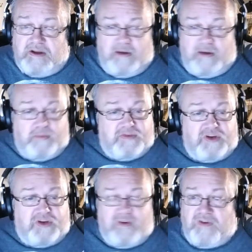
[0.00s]

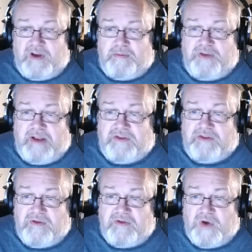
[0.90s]
sorry if I pronounced that
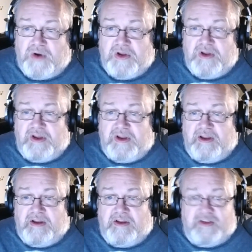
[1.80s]
wrong,
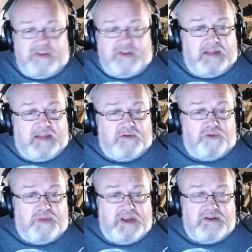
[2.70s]
it's the download
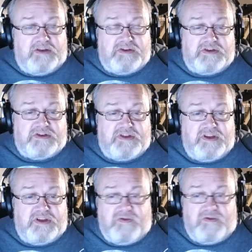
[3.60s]
page is
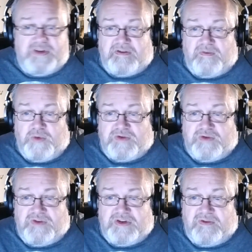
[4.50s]
the most
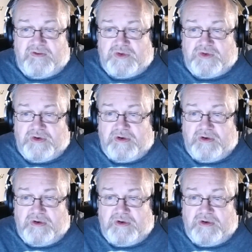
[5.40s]
recent version.